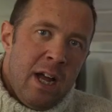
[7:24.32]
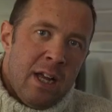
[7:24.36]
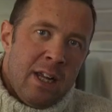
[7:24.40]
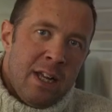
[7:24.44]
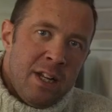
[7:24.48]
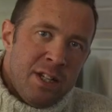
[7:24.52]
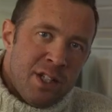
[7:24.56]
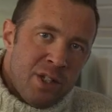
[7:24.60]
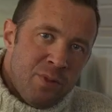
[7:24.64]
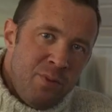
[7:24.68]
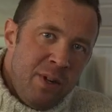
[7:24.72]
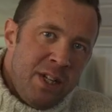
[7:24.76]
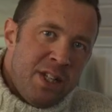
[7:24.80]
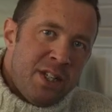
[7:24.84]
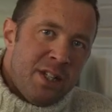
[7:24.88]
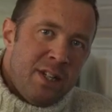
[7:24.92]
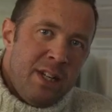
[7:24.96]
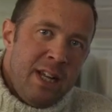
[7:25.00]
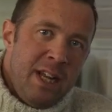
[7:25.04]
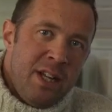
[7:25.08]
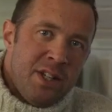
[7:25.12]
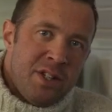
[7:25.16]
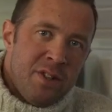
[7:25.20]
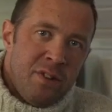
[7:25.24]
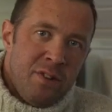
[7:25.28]
can switch
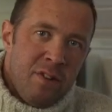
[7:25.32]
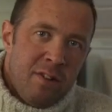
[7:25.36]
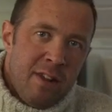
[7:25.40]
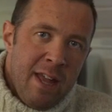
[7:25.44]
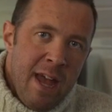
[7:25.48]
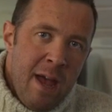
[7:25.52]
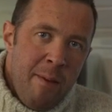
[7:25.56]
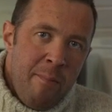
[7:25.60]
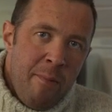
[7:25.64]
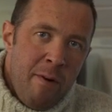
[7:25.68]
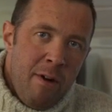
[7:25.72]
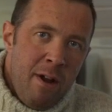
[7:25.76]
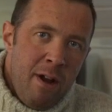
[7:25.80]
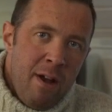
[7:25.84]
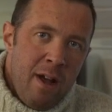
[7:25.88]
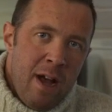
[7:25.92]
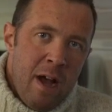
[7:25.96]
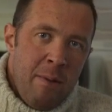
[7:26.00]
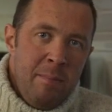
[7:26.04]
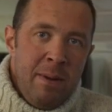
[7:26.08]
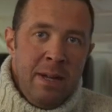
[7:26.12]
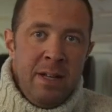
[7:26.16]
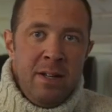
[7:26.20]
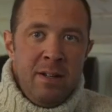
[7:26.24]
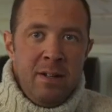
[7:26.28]
lens on the camera.
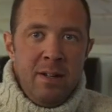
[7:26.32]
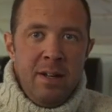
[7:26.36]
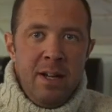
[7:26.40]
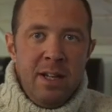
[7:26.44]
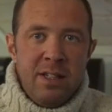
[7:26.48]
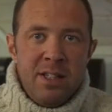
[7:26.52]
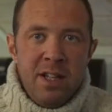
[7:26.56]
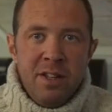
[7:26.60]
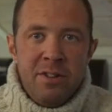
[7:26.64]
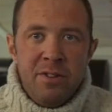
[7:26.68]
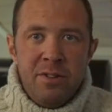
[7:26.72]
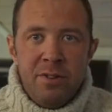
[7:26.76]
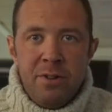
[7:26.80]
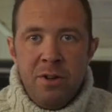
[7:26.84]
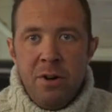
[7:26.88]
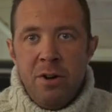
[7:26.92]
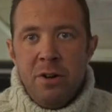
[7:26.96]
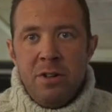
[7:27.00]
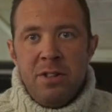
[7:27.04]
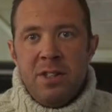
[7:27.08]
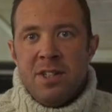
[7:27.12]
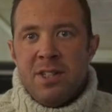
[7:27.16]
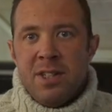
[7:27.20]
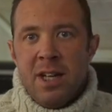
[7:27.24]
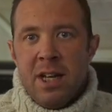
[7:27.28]
I mean, it's a
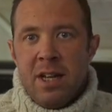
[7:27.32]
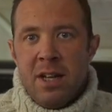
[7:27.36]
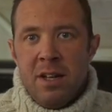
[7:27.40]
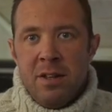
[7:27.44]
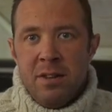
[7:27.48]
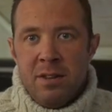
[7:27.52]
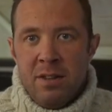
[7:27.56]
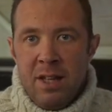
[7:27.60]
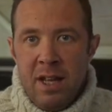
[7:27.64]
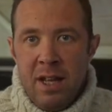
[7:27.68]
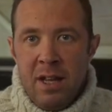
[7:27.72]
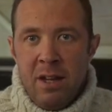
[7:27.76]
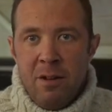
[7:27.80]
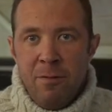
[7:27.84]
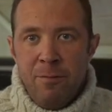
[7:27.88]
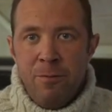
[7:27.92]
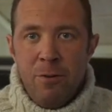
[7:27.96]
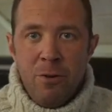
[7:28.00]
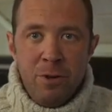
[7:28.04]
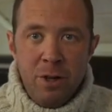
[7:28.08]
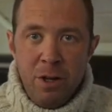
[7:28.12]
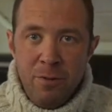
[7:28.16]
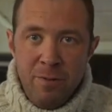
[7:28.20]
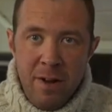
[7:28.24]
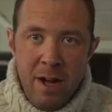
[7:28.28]
30-second thing,
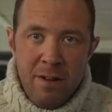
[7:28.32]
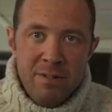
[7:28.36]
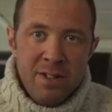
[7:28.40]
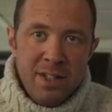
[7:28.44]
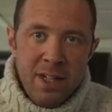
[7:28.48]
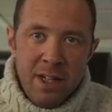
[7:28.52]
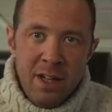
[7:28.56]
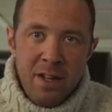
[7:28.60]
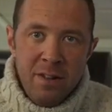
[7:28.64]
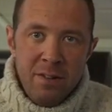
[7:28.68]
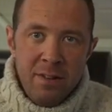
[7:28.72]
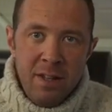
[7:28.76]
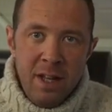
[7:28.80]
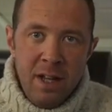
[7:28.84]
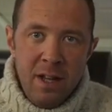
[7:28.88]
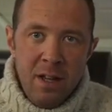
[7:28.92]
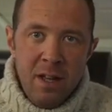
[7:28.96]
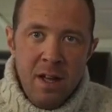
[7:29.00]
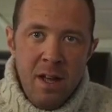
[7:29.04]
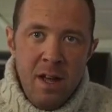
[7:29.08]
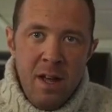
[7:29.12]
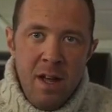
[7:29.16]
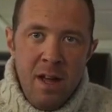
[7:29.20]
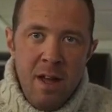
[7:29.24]
45-second thing.